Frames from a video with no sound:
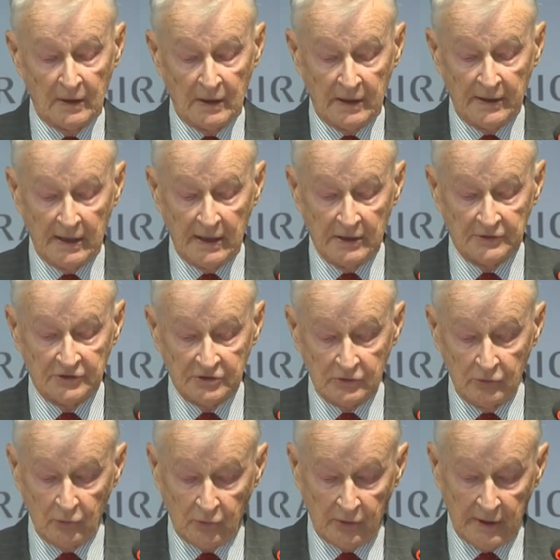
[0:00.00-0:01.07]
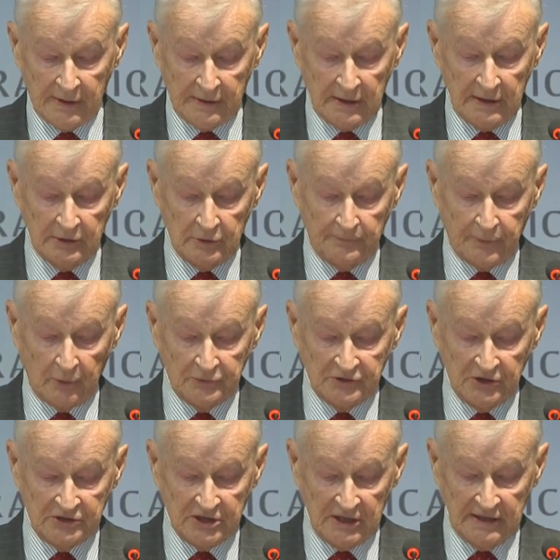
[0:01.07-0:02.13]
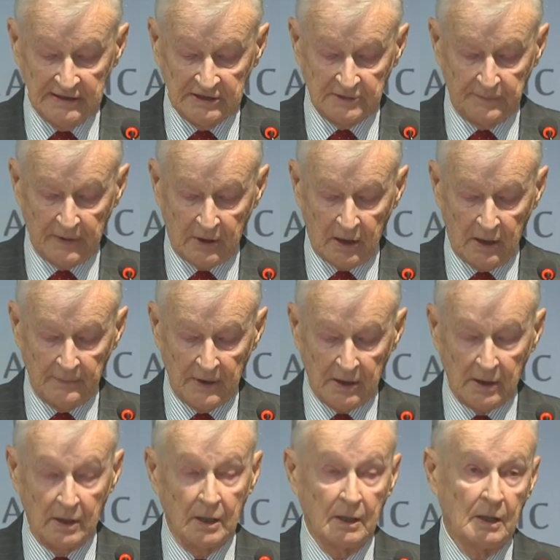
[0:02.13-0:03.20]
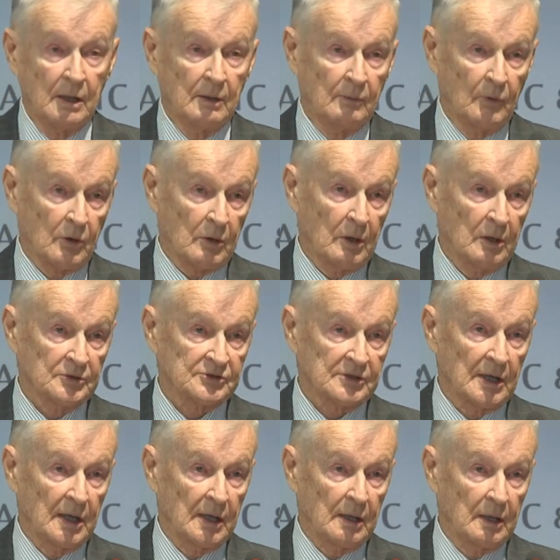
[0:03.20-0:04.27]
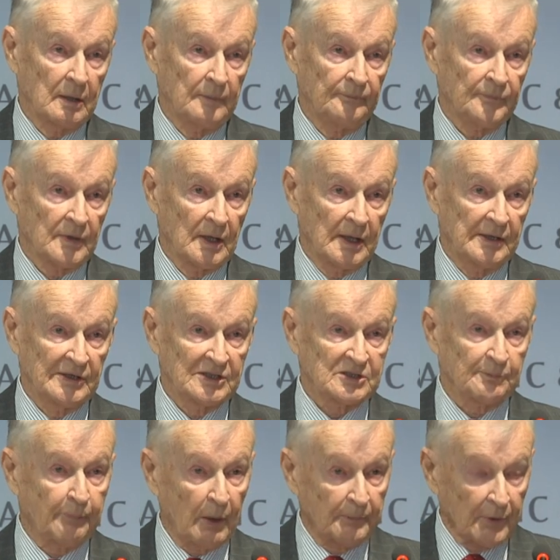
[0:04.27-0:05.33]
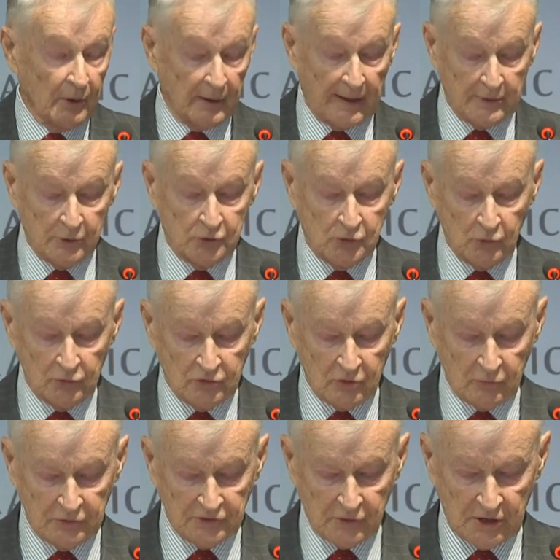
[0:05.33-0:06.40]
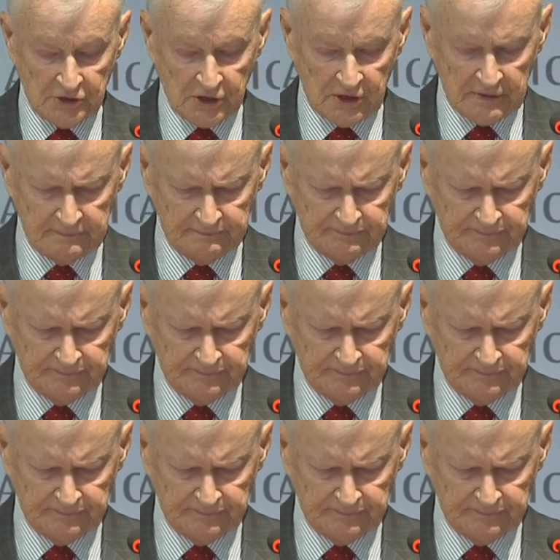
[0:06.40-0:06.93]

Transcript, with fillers: And hence, Ukraine, in the process, is becoming more hostile in its popular attitude towards Russia.